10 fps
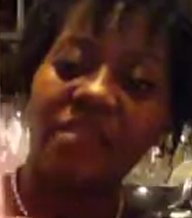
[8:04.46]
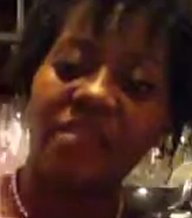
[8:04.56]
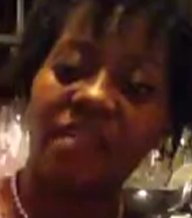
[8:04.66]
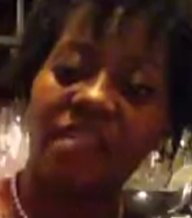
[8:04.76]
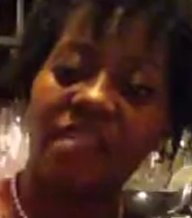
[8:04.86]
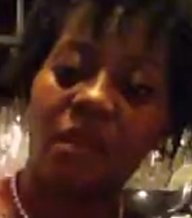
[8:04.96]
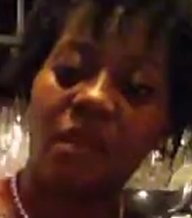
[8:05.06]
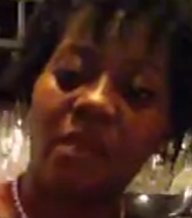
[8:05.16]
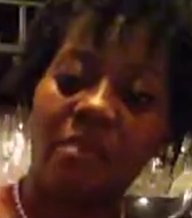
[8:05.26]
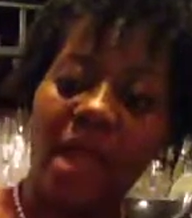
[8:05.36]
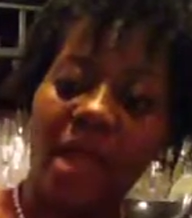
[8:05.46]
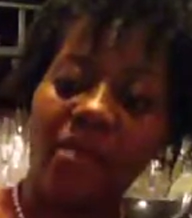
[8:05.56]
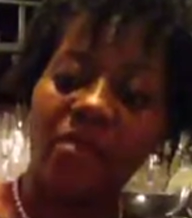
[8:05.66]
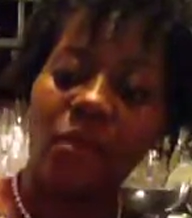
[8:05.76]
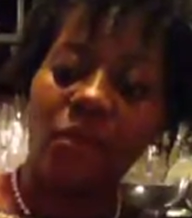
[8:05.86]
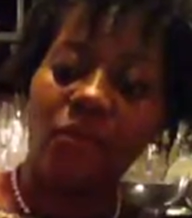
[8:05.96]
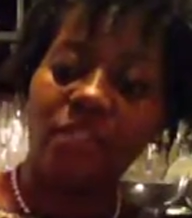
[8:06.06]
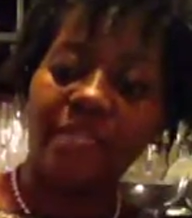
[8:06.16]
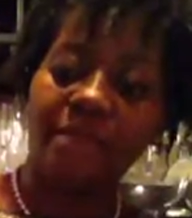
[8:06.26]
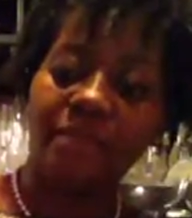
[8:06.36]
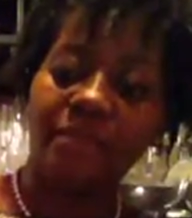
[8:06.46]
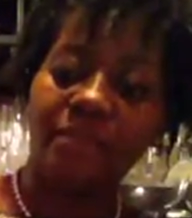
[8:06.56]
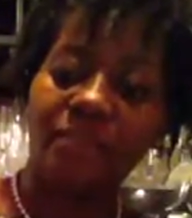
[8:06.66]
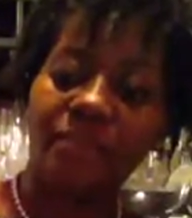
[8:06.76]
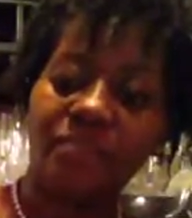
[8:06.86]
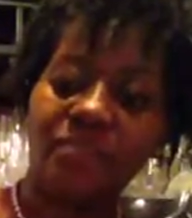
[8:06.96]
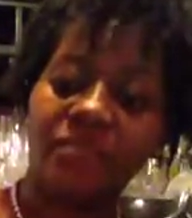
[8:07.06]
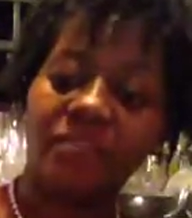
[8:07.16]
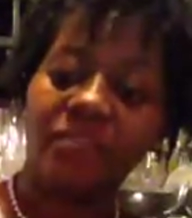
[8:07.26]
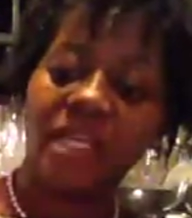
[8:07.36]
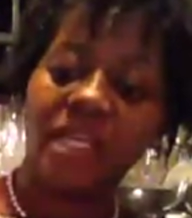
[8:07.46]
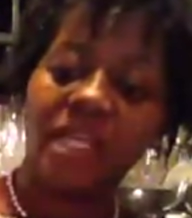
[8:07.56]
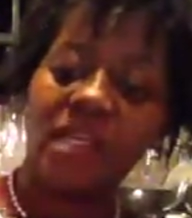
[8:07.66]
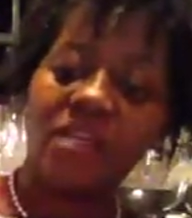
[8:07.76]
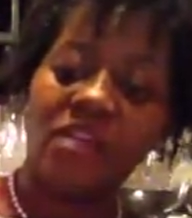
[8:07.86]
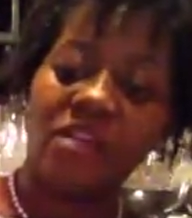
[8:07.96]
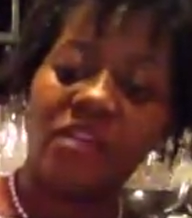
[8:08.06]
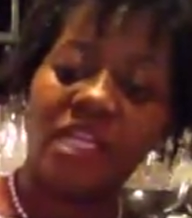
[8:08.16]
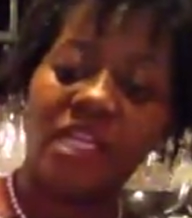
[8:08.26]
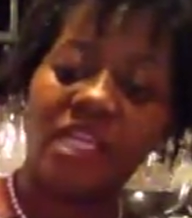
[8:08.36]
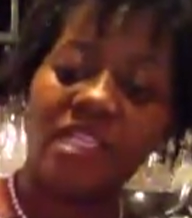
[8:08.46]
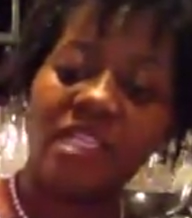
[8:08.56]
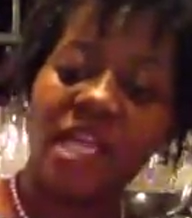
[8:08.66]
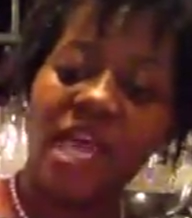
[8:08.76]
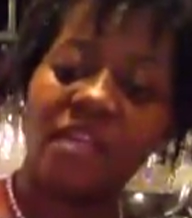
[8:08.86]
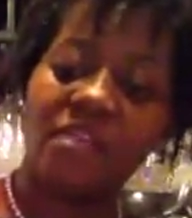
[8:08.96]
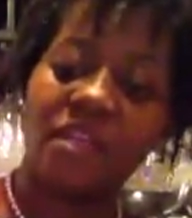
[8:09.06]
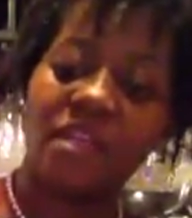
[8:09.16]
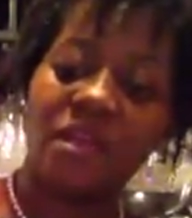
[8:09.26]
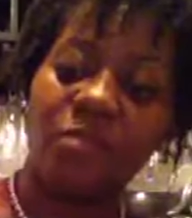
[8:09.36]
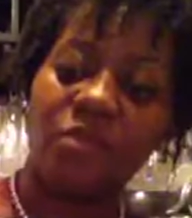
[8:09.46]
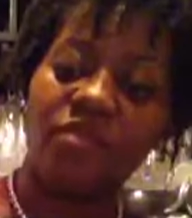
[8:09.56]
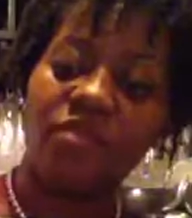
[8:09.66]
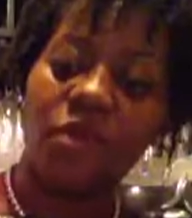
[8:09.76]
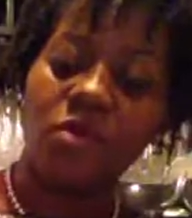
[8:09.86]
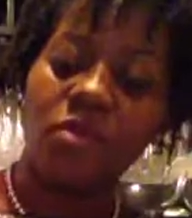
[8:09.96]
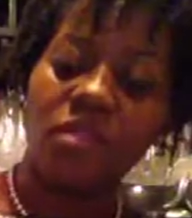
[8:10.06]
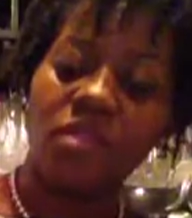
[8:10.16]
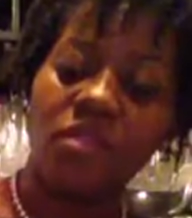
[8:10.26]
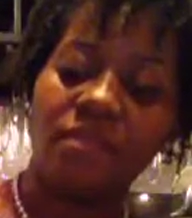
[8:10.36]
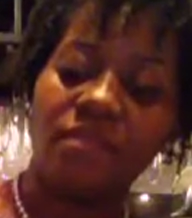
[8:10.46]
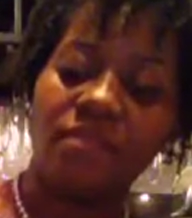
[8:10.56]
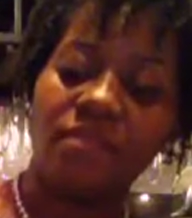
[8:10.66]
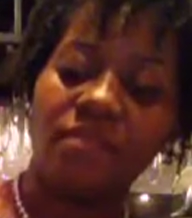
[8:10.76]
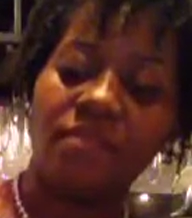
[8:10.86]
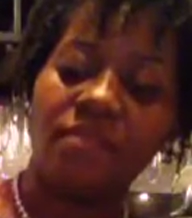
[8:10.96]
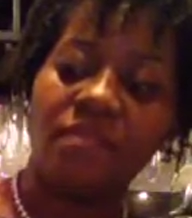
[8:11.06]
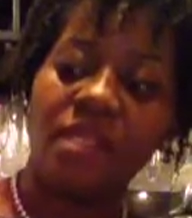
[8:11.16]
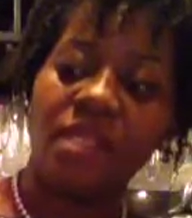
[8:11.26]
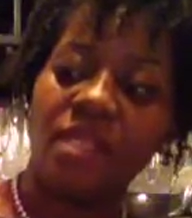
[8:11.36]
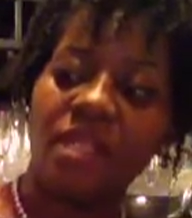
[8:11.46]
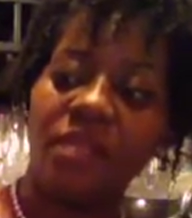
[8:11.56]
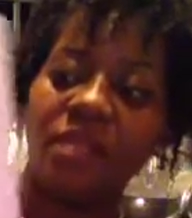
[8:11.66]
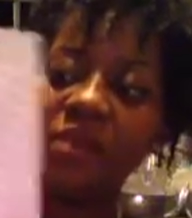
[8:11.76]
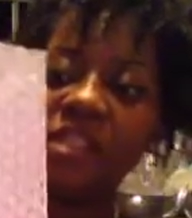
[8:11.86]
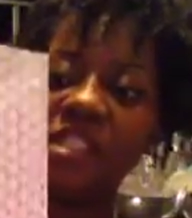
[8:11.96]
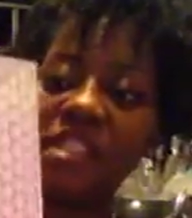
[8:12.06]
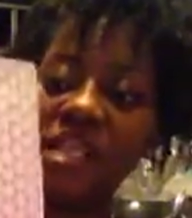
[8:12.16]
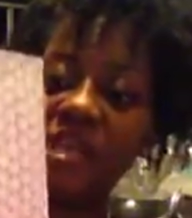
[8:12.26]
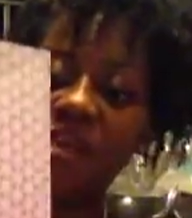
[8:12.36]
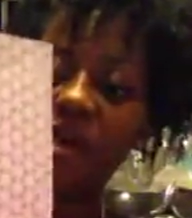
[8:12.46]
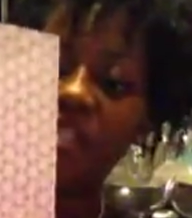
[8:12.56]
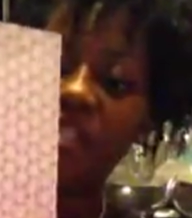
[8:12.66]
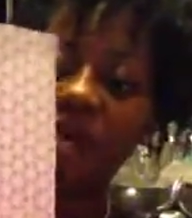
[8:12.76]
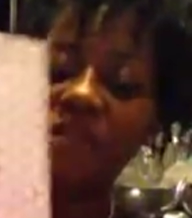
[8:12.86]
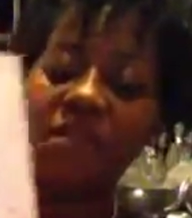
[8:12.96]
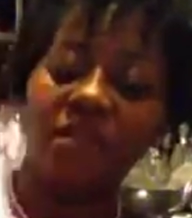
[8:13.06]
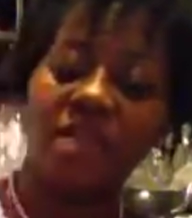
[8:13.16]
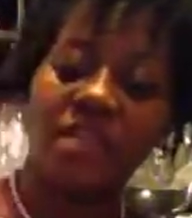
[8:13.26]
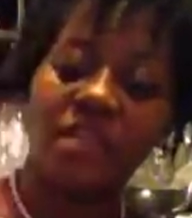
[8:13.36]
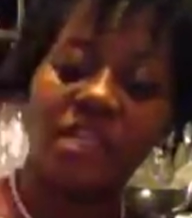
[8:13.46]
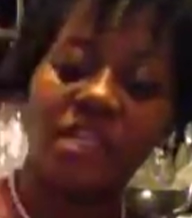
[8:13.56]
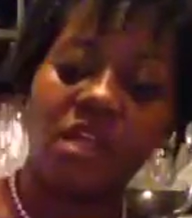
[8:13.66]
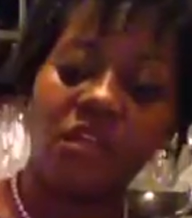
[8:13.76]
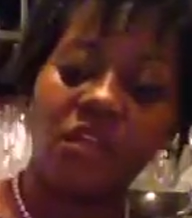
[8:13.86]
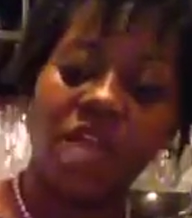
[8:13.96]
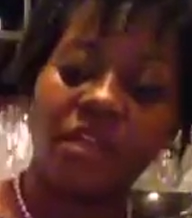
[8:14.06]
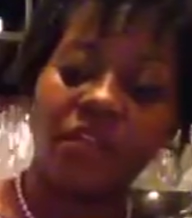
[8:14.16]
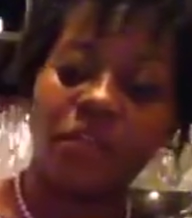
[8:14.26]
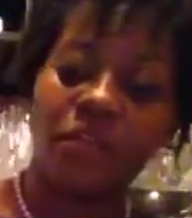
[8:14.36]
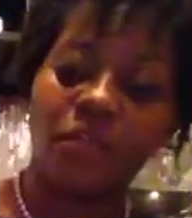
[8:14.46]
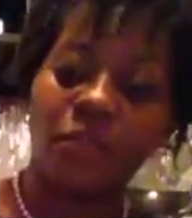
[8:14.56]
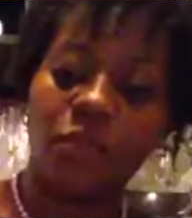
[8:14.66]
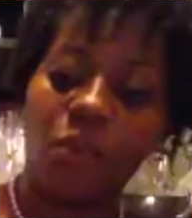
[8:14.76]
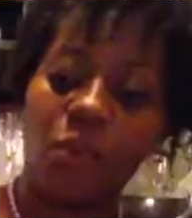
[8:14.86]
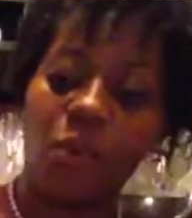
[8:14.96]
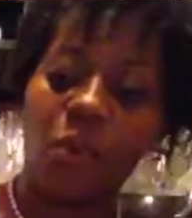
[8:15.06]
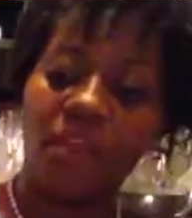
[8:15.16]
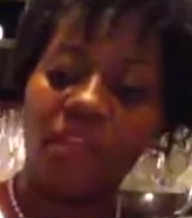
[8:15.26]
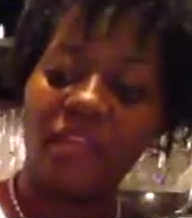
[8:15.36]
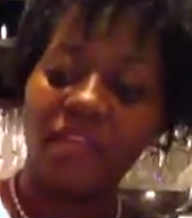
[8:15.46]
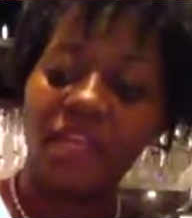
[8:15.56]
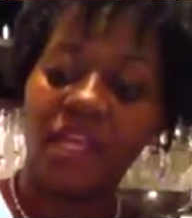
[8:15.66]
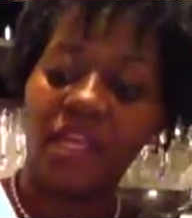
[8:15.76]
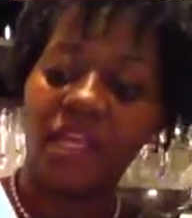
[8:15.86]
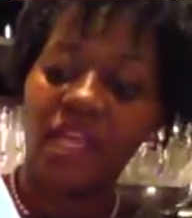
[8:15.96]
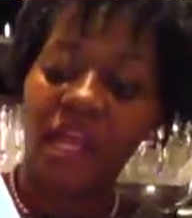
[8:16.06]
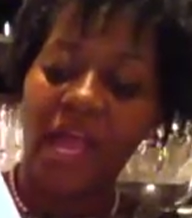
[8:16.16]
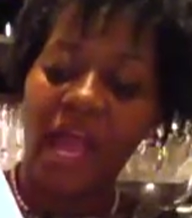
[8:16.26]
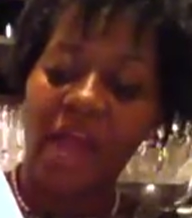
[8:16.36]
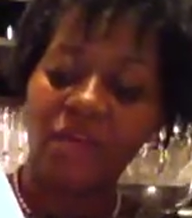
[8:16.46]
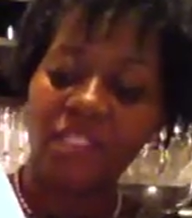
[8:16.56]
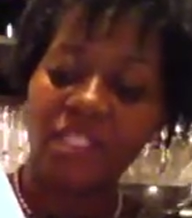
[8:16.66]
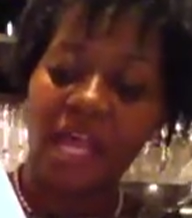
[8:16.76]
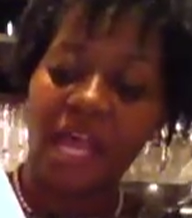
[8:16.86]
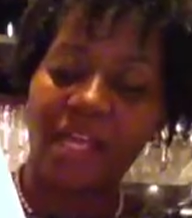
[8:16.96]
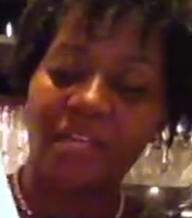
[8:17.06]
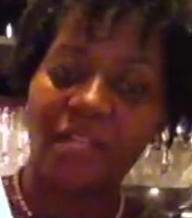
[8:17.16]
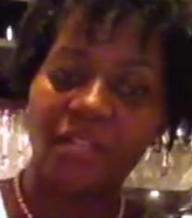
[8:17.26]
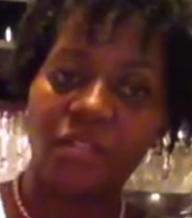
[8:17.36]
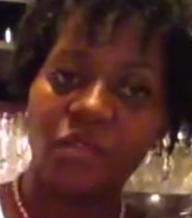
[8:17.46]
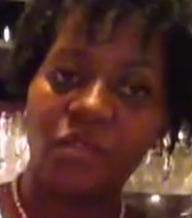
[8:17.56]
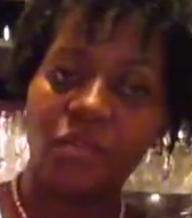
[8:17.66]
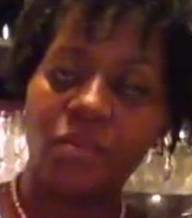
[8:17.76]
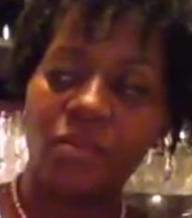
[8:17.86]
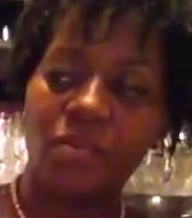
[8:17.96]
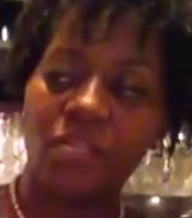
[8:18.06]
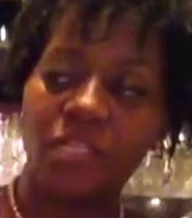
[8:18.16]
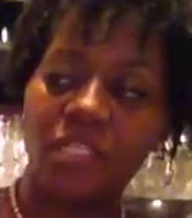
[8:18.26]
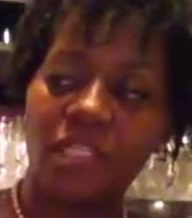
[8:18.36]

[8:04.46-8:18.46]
of this on the pattern only, and then on the inside of the upward fold. Then we stuck it all together, and then another line of glue on the outside to stick